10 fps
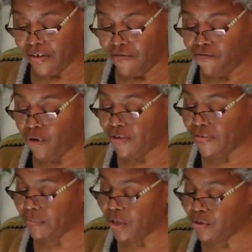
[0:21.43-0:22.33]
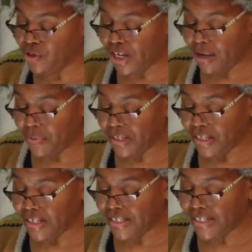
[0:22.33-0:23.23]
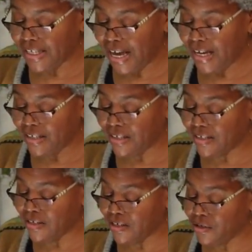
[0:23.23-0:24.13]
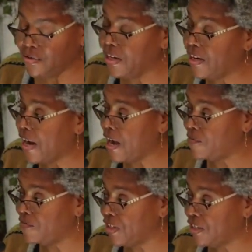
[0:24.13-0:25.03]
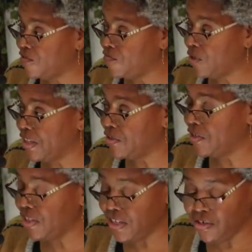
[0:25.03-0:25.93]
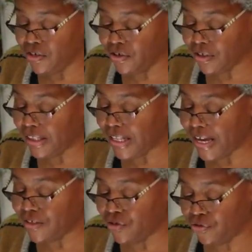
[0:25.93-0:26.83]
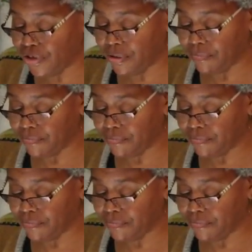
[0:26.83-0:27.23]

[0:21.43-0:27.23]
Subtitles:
Four of them go shopping and decide to steal their outfits for their senior class trip.